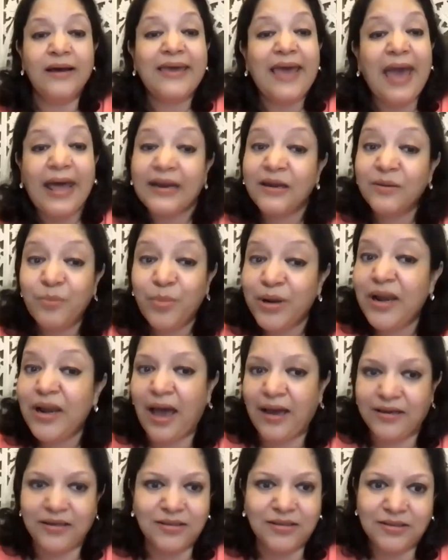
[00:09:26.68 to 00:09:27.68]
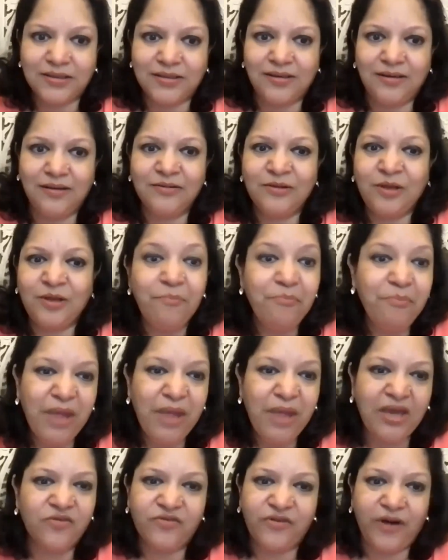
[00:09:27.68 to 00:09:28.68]
cannibalize the
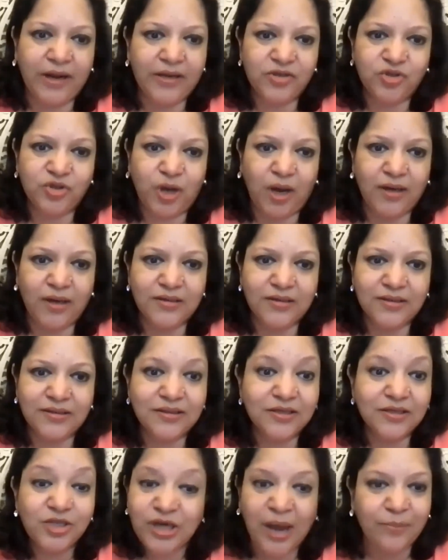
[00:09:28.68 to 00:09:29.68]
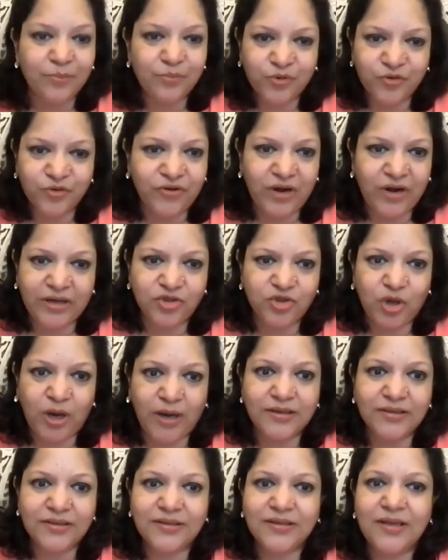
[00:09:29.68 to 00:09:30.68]
main franchise, the shampoo
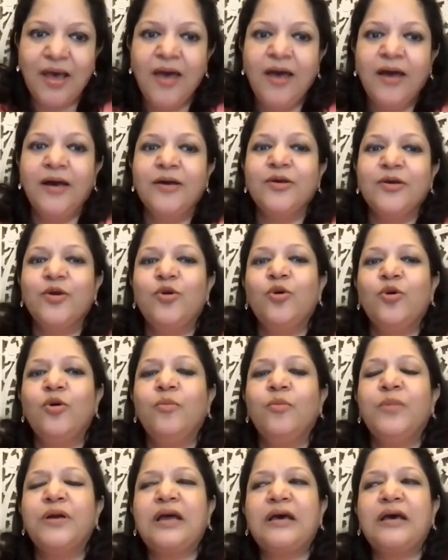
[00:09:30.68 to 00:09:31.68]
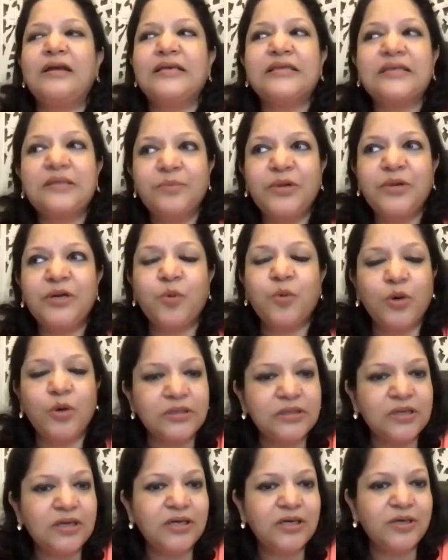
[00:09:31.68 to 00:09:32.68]
franchise, you know, but our estimate
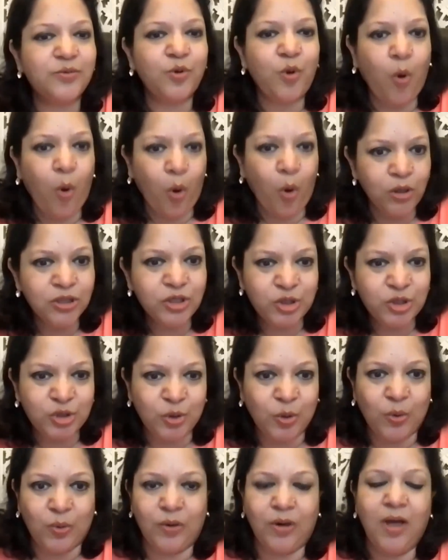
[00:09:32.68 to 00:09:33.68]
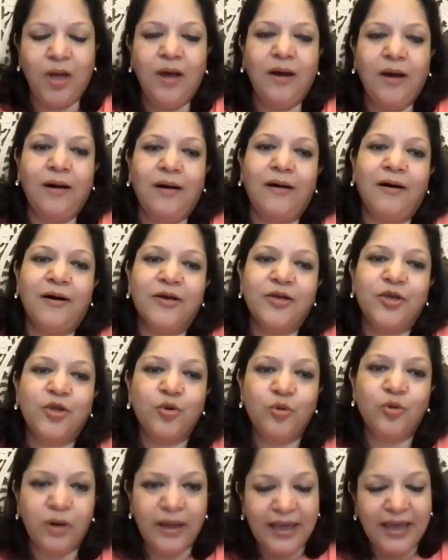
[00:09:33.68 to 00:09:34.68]
was that it would also, you
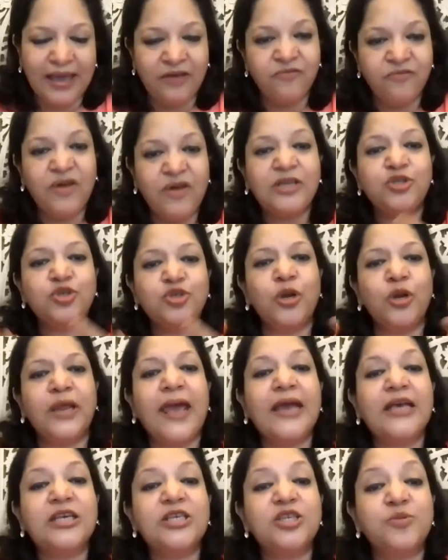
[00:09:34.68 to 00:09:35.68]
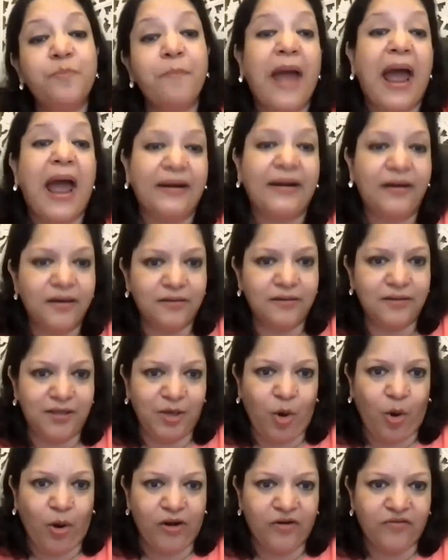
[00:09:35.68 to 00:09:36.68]
know, eventually expand
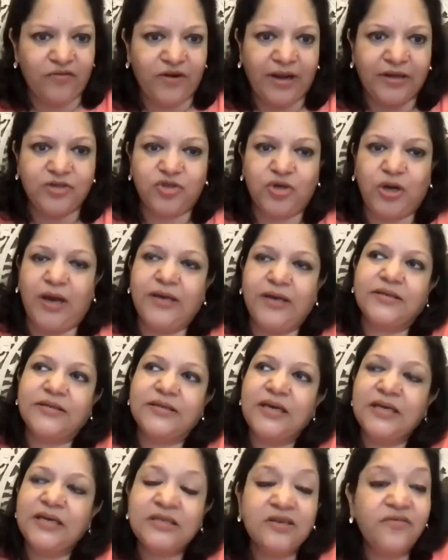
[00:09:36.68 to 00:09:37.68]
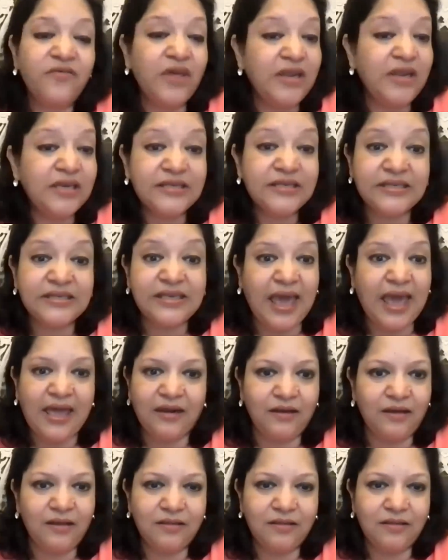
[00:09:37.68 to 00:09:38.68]
the oil franchise. It's a very
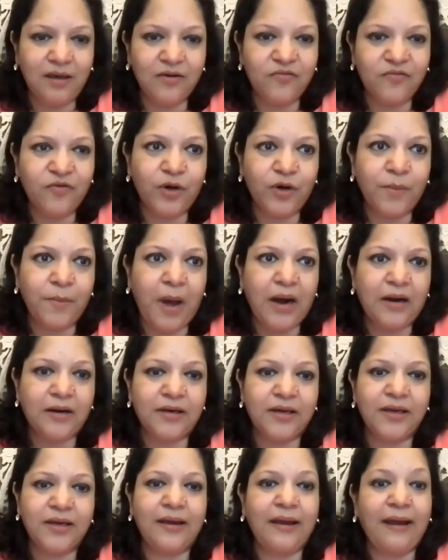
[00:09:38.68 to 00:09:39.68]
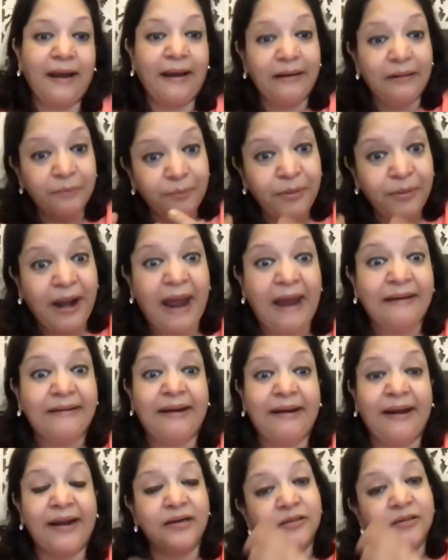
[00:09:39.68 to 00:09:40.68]
scary thing for a marketing head,
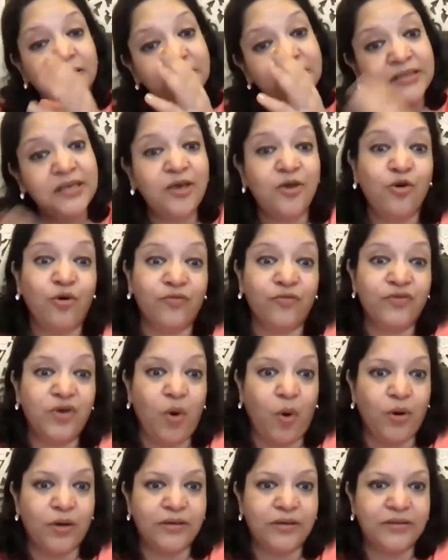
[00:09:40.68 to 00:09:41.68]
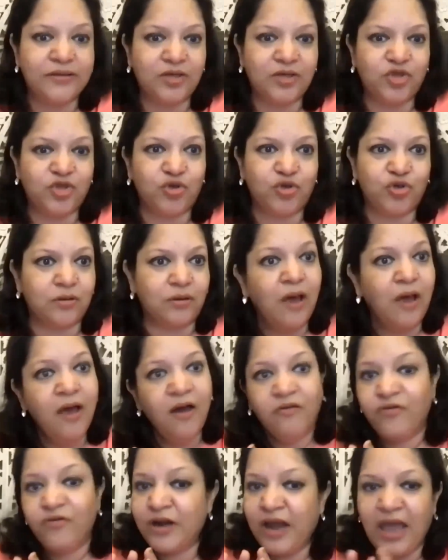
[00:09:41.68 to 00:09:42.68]
brand head, the CEO of the organization,
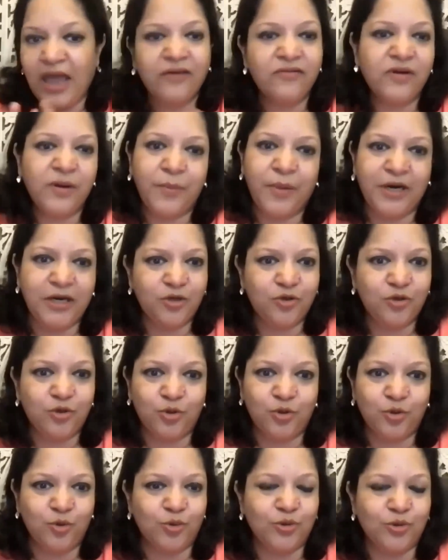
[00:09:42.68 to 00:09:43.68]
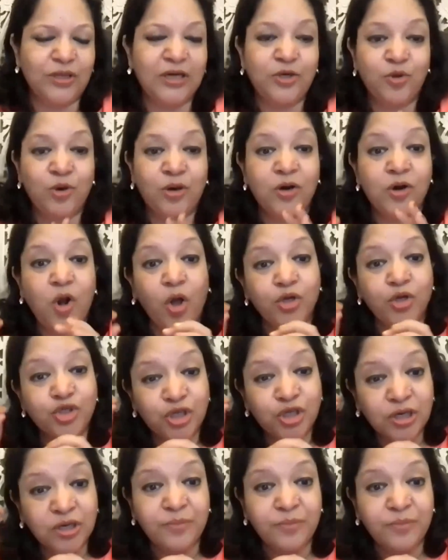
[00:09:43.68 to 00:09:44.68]
for everybody to do, that you are
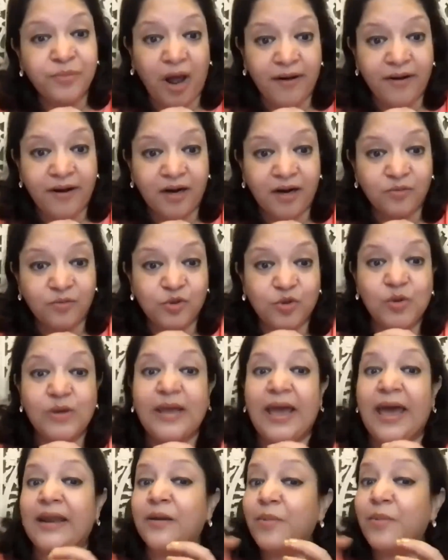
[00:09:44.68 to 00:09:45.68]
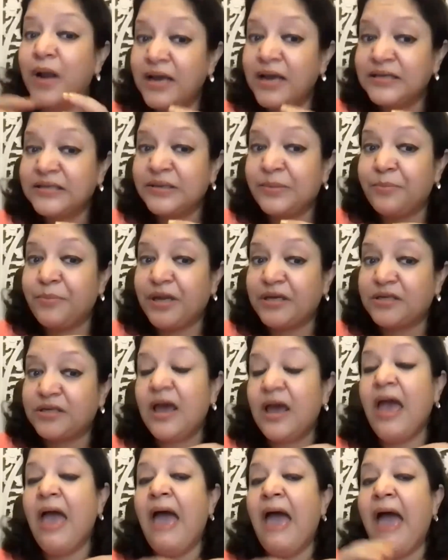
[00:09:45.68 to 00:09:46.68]
launching a product which will cannibalize a
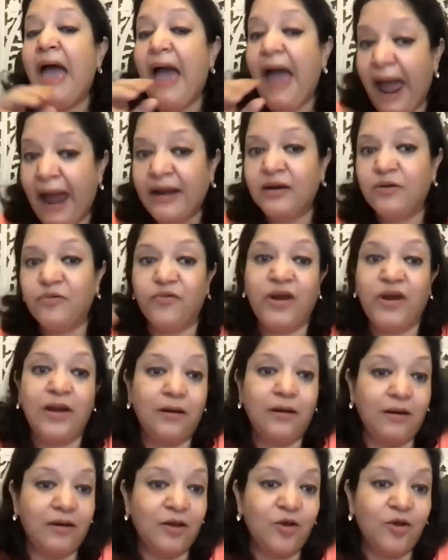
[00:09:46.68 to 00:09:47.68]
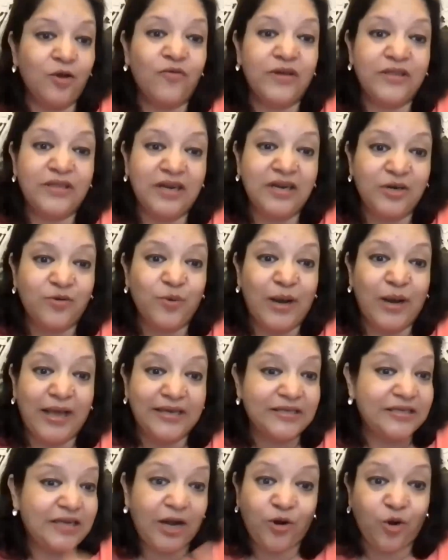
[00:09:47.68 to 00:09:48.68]
bit and will, you know, whether it will
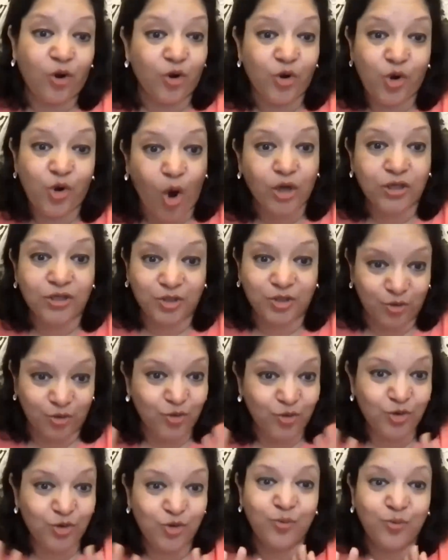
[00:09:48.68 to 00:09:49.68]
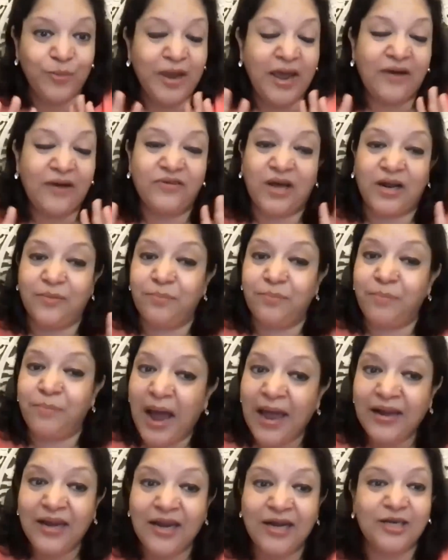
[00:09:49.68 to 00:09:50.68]
extend or not, you know, you may have done
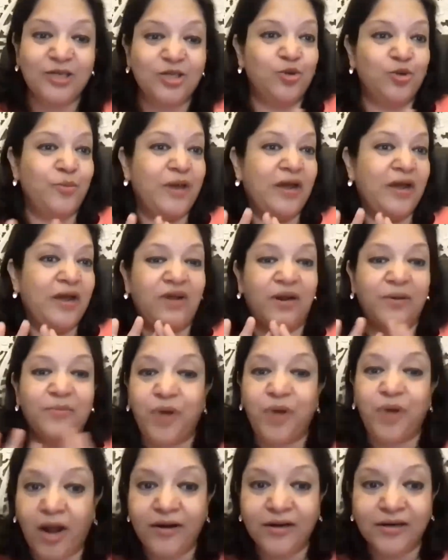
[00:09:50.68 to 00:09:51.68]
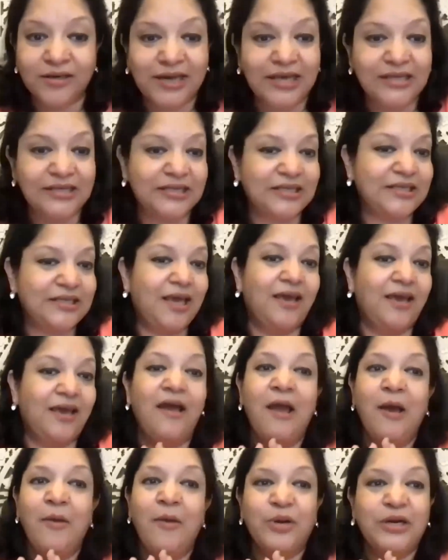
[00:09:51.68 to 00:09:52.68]
pilots, you may have done product testing,
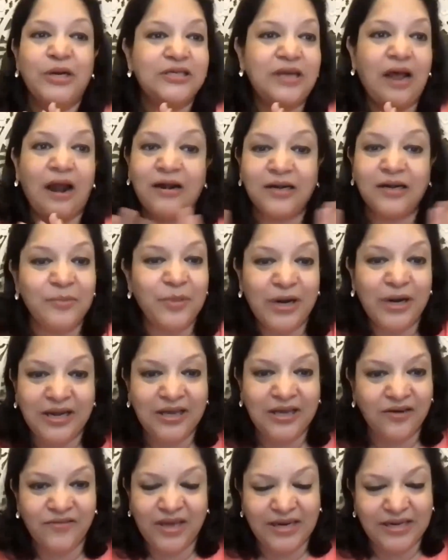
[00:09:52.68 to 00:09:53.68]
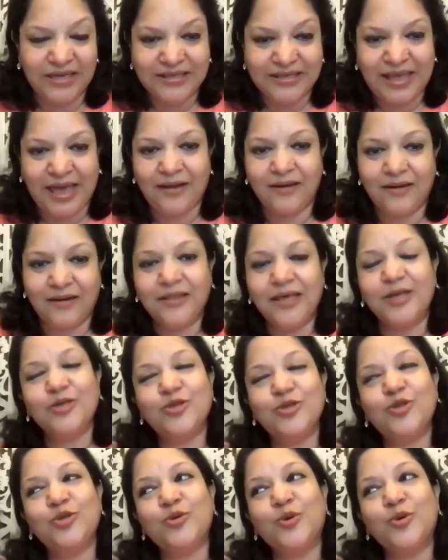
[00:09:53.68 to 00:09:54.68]
but it's ultimately a very scary thing
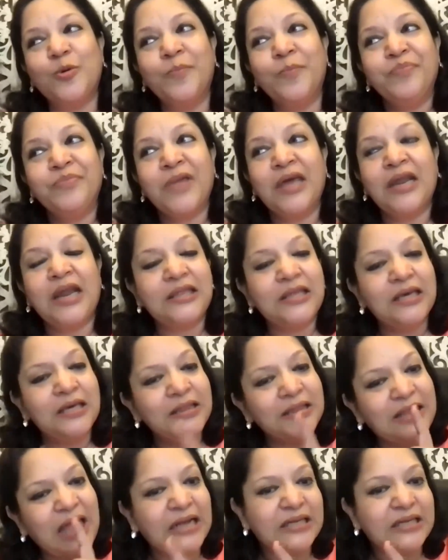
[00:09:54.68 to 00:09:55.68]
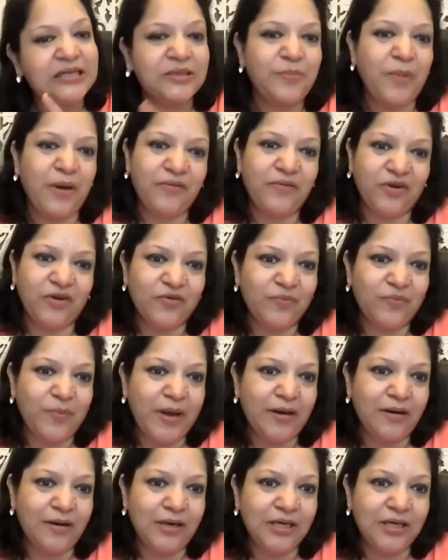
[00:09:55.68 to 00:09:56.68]
to do. And I think that's my one of
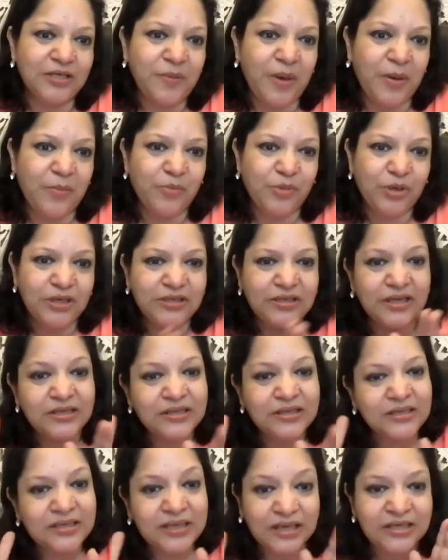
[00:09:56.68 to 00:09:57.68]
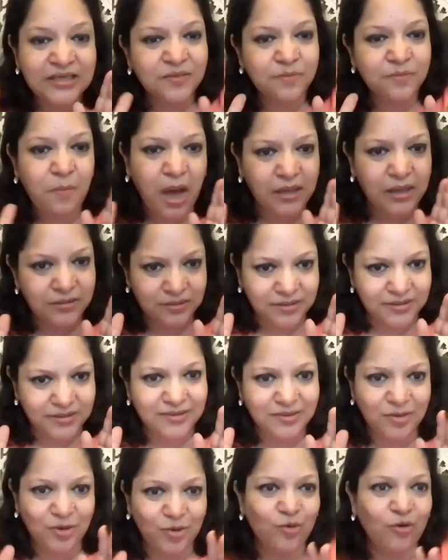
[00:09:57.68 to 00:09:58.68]
my earliest memories, that 6
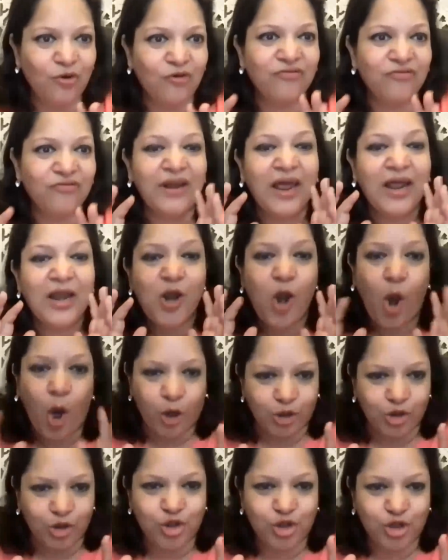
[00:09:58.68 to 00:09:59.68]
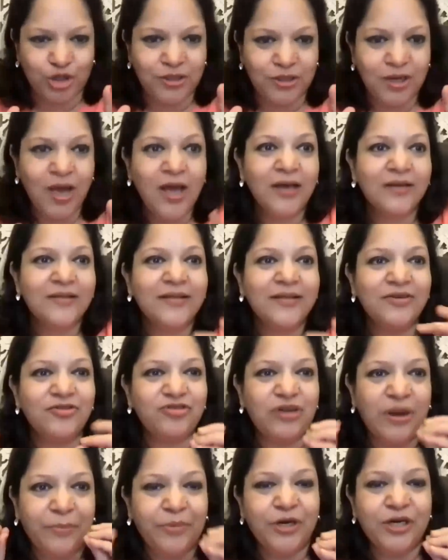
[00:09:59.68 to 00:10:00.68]
months, you know, of when I launched, the
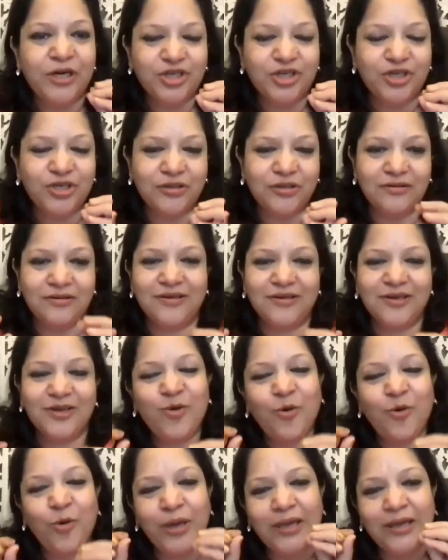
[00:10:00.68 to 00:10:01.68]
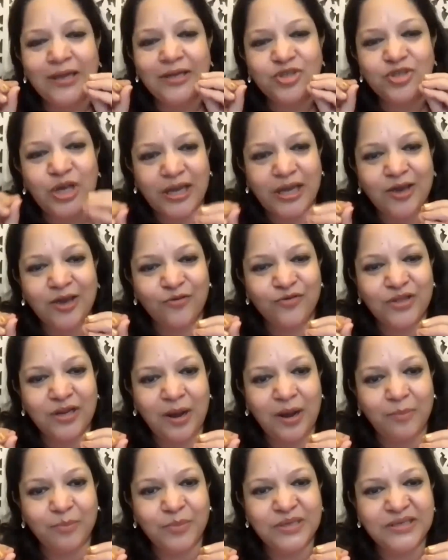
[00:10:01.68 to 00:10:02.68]
trepidation, the going and checking of the
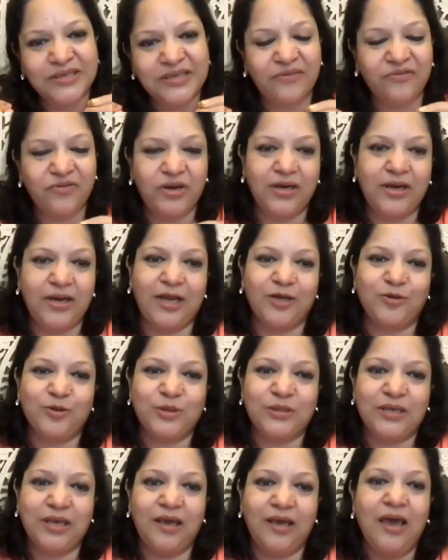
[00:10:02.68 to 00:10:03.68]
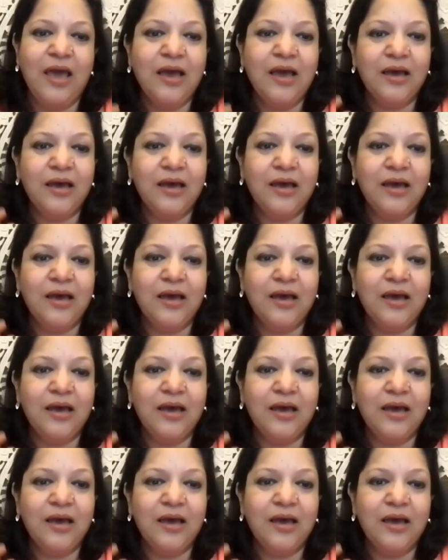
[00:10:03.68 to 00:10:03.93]
numbers every day to see,